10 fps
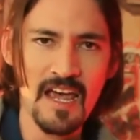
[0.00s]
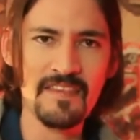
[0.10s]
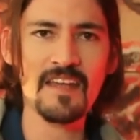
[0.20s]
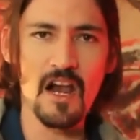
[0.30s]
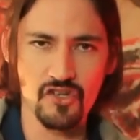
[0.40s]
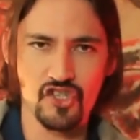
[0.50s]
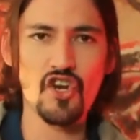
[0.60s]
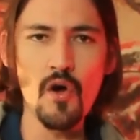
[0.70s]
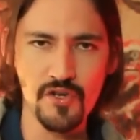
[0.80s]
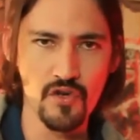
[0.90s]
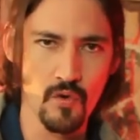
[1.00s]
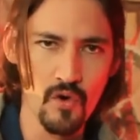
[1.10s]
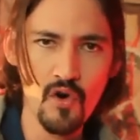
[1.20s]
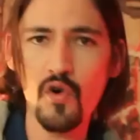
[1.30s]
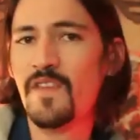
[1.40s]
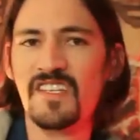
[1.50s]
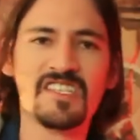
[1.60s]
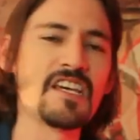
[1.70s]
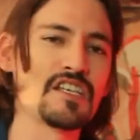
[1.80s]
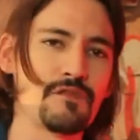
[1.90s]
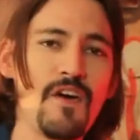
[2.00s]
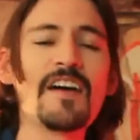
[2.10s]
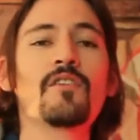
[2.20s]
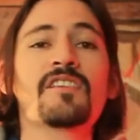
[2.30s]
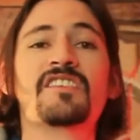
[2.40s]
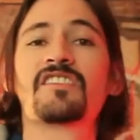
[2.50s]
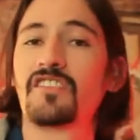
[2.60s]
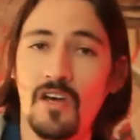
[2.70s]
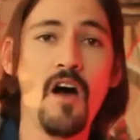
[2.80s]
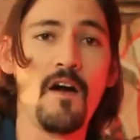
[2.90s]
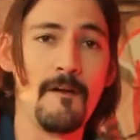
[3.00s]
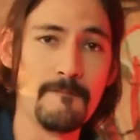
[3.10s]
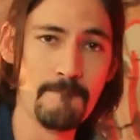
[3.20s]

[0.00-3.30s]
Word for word: and then I'll show you who the six finalists are.